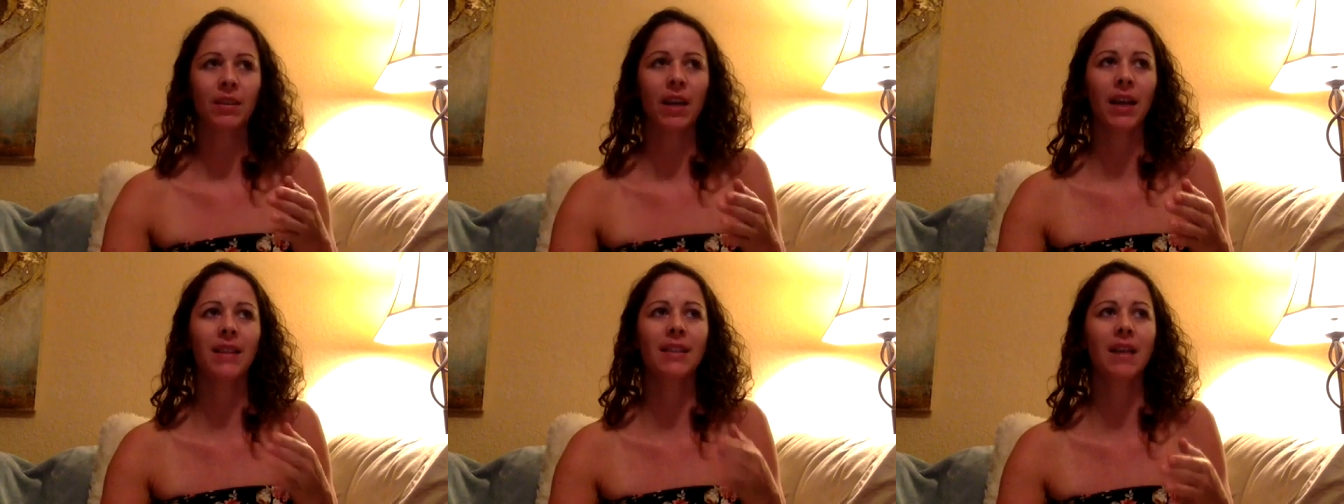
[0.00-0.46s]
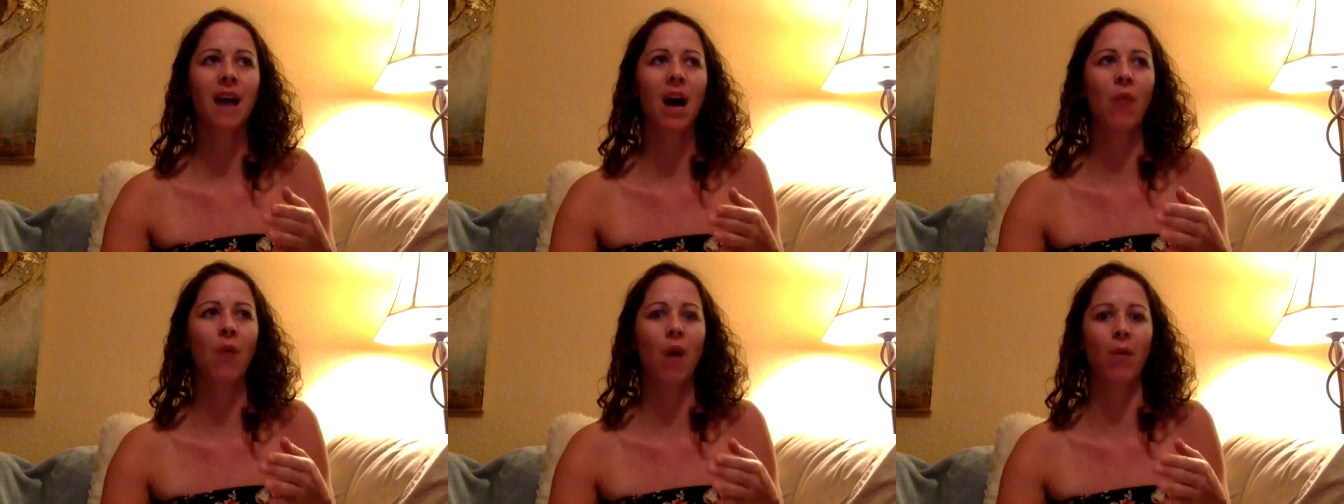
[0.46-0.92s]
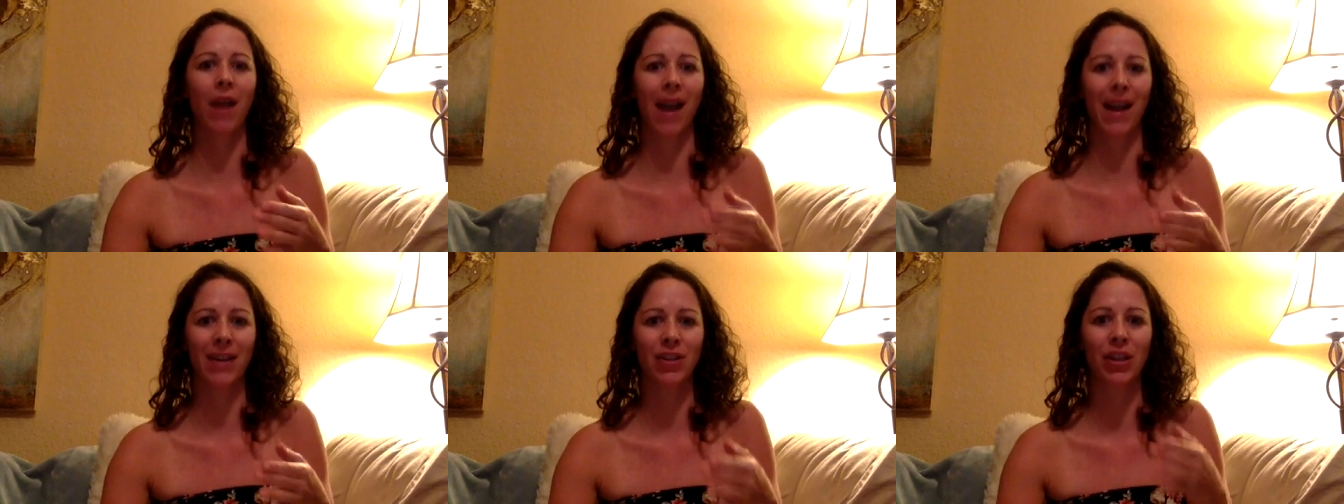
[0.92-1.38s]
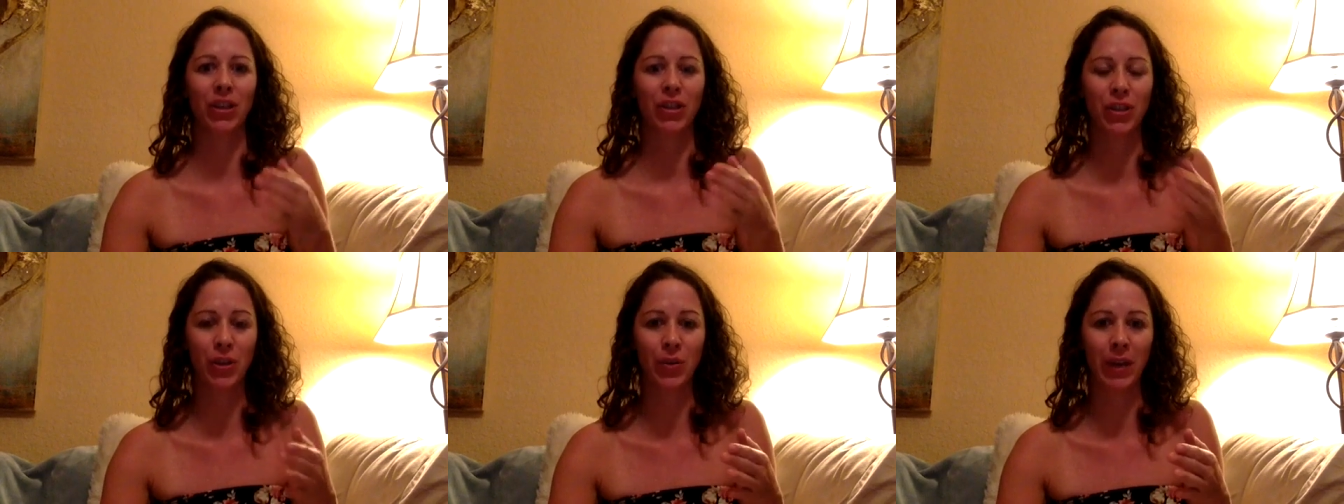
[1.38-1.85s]
it's not what we're actually
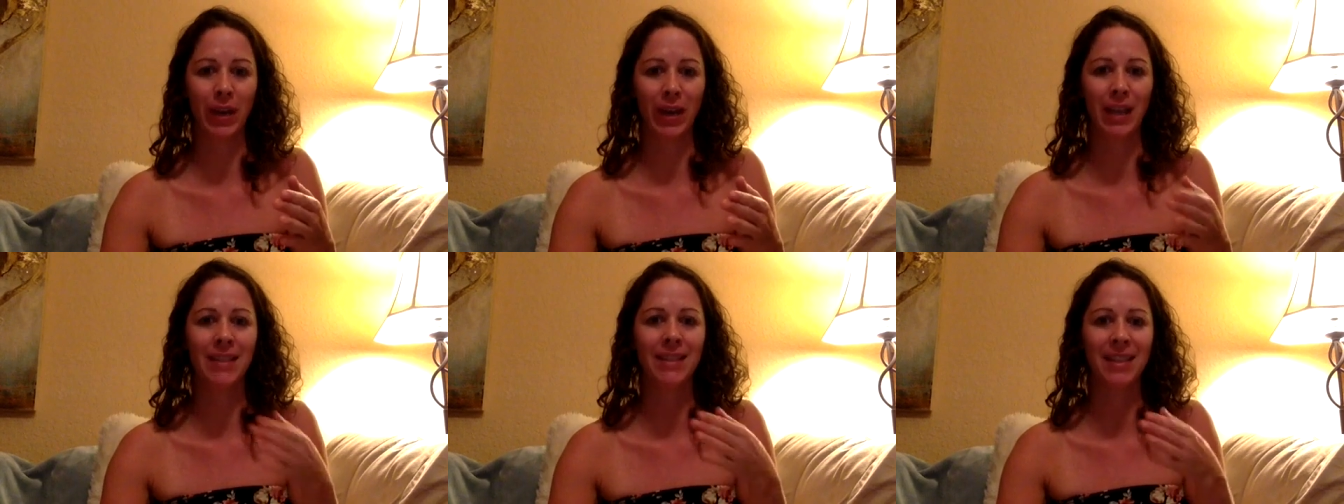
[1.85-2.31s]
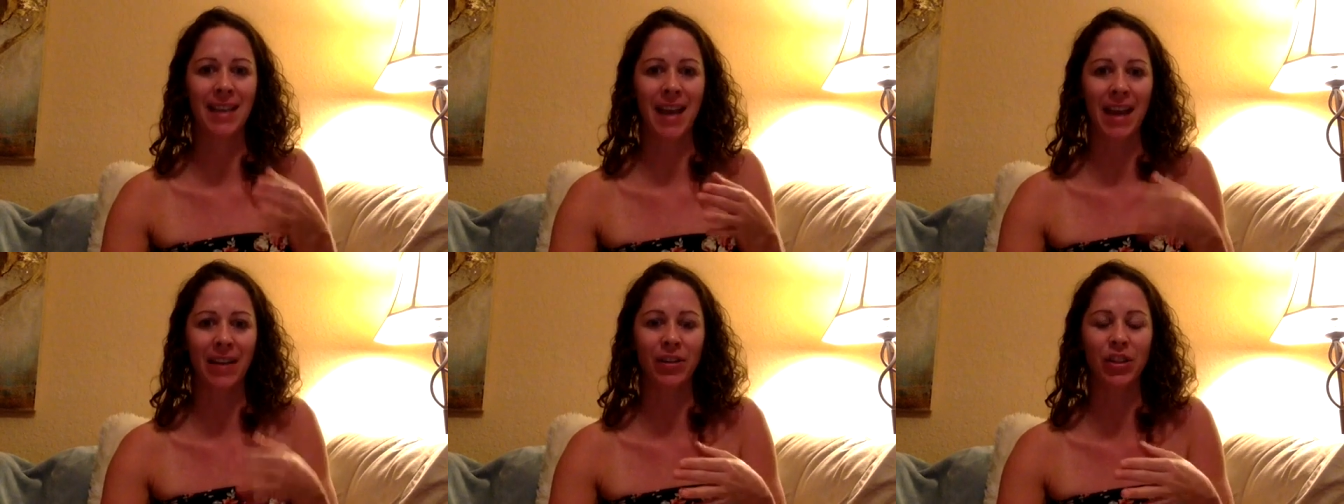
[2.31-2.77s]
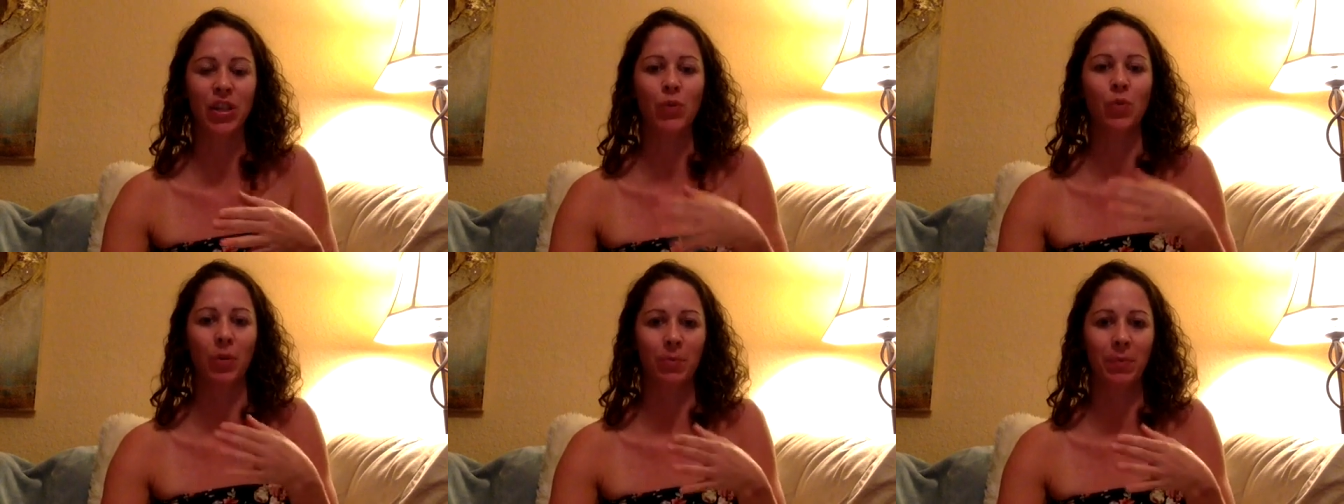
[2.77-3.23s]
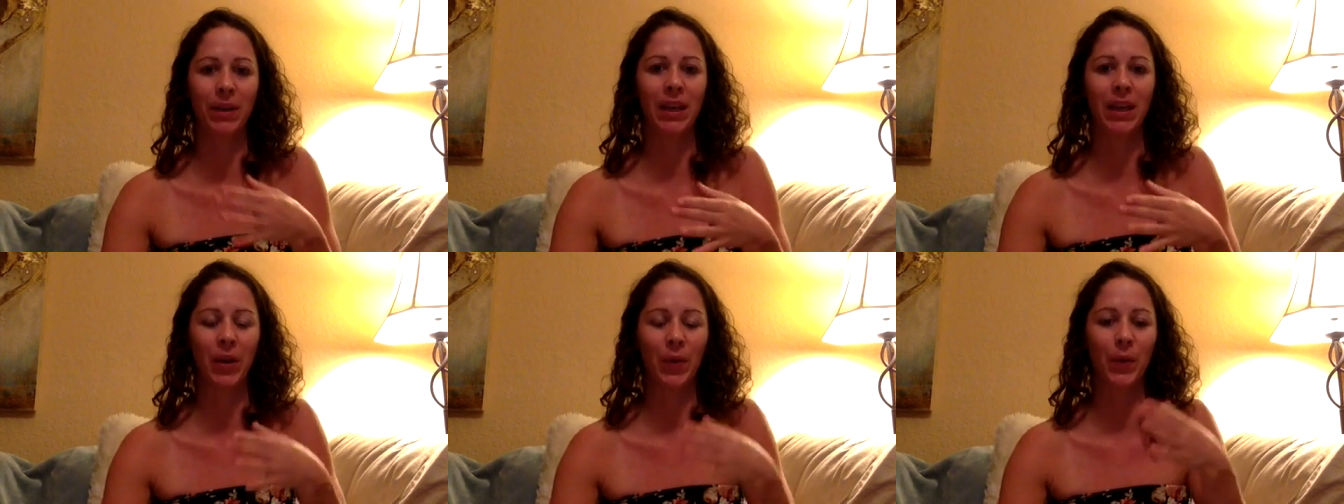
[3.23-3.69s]
doing, it's the energy we're
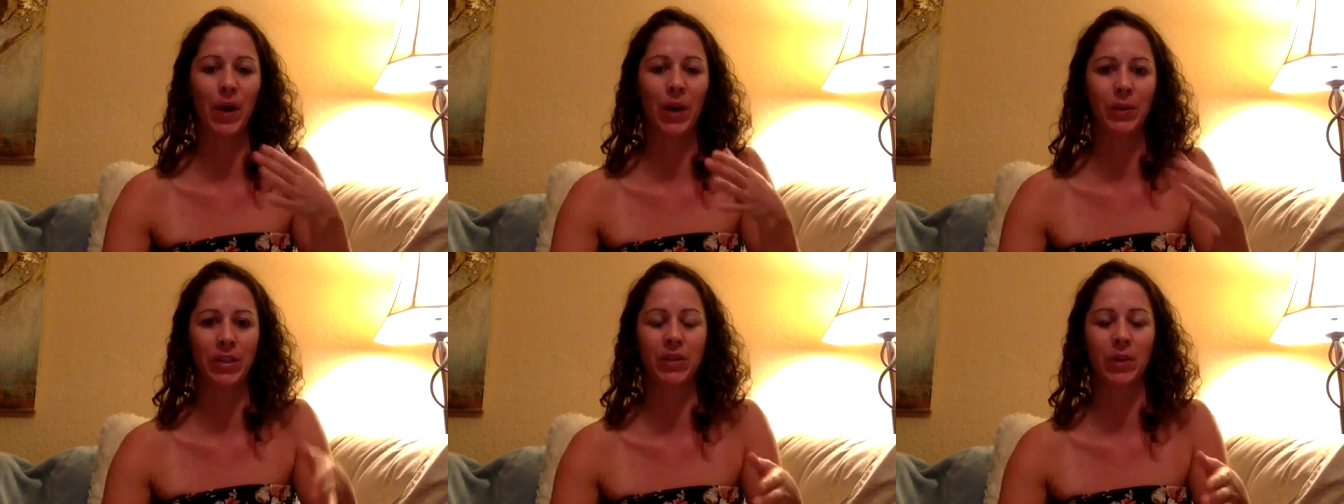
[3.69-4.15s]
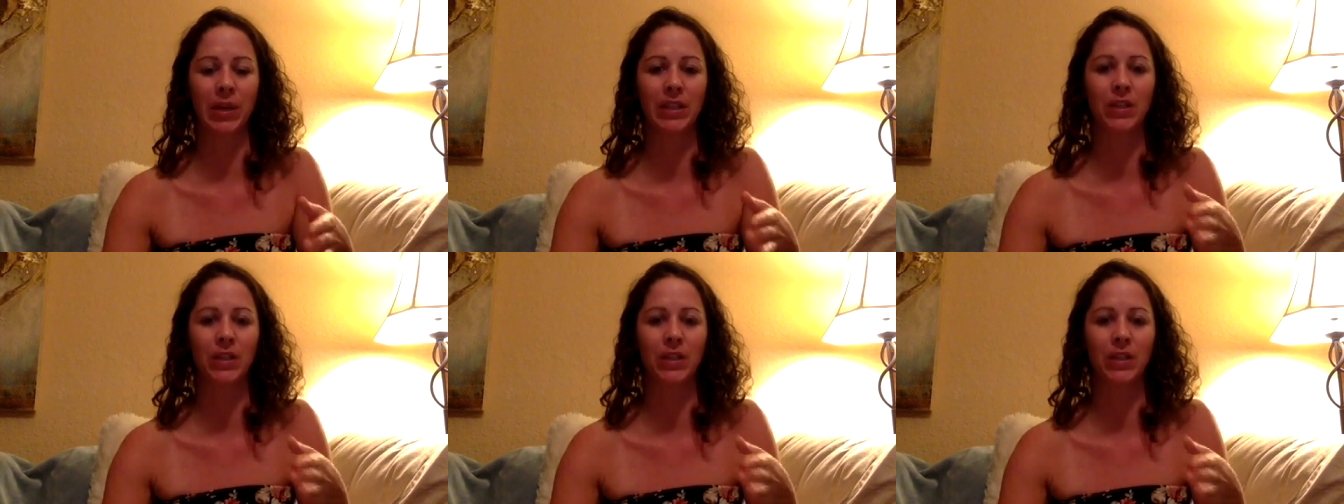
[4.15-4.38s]
being while we do it.